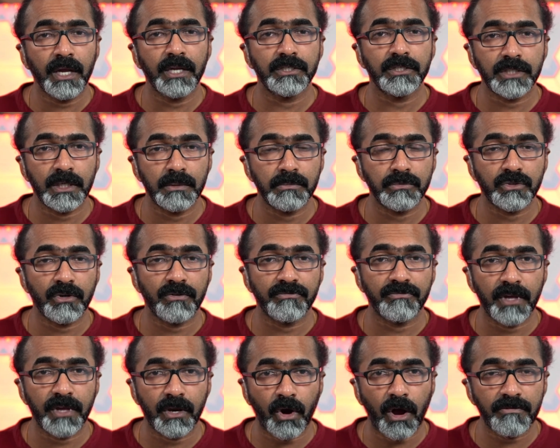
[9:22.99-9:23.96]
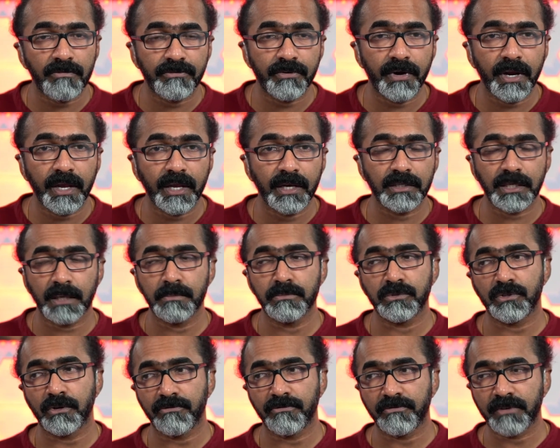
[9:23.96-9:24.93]
in terms of their offering, in
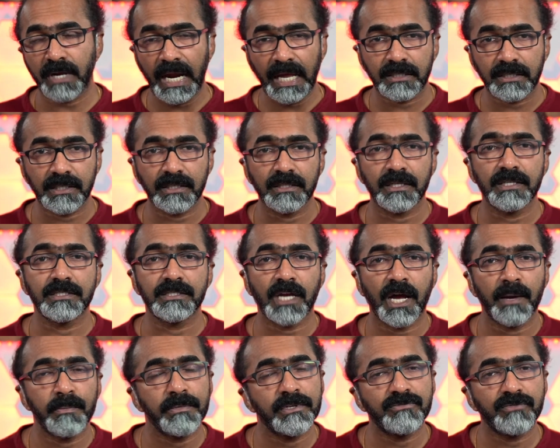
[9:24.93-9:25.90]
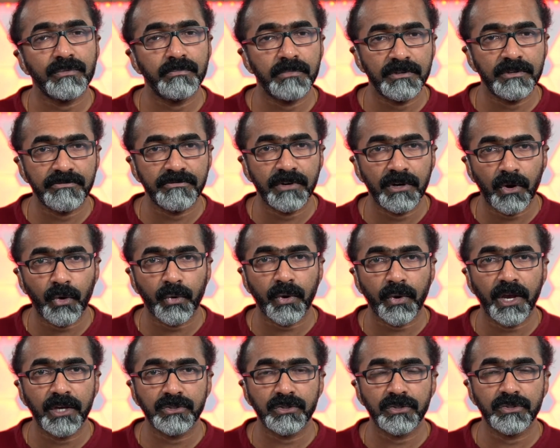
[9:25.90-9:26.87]
terms of collecting these comments from different
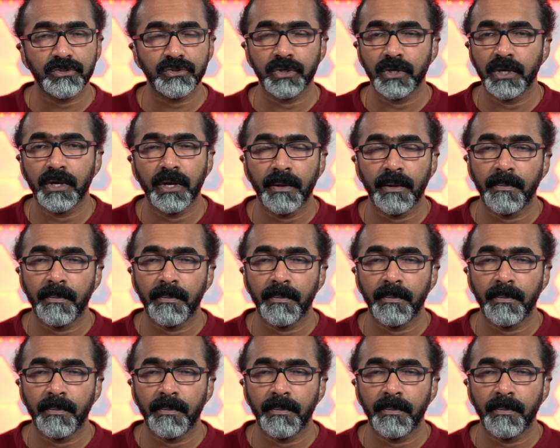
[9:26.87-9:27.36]
locations.